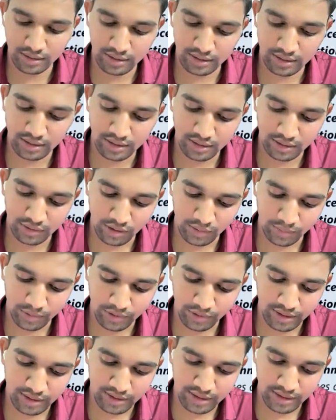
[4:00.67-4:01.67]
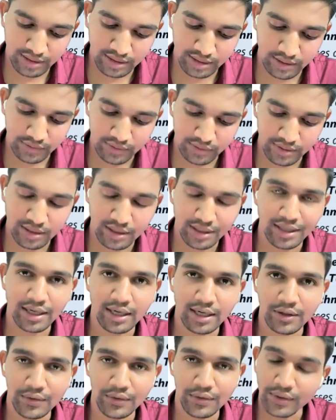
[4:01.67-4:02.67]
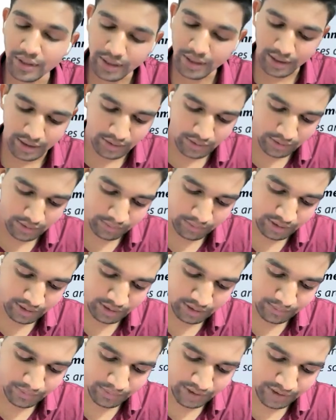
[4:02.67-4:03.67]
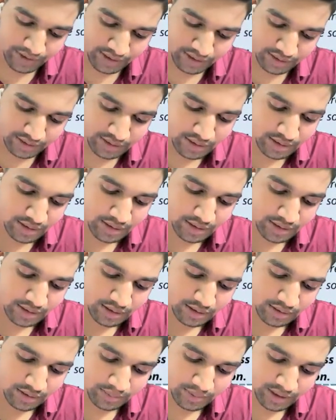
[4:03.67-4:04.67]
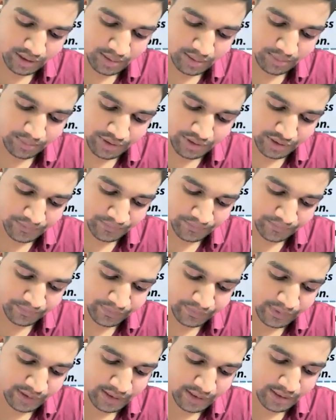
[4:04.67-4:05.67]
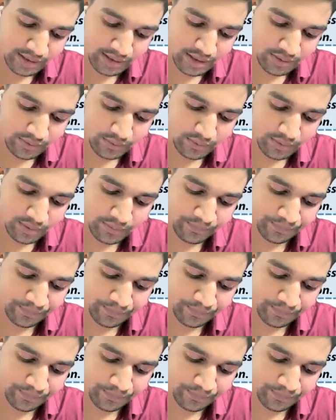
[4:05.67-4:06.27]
incorporated into the AOA of the company of a company. Now,